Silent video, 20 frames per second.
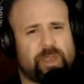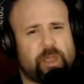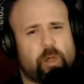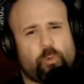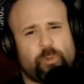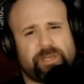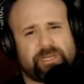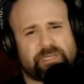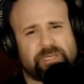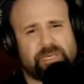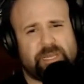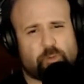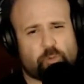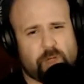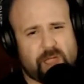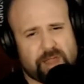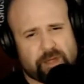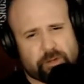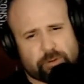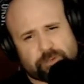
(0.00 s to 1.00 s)
We always
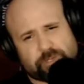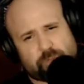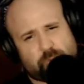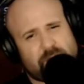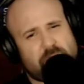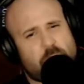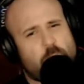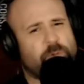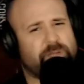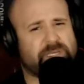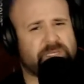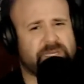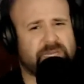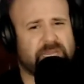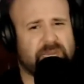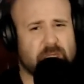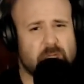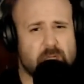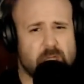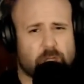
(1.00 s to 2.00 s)
need writers. We
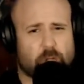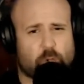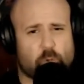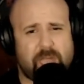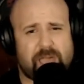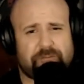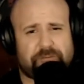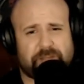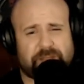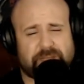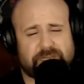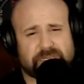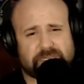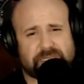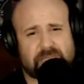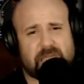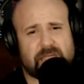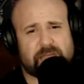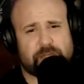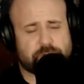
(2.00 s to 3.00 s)
always need graphic
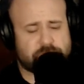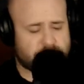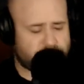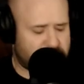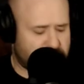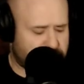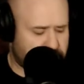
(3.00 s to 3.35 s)
designers,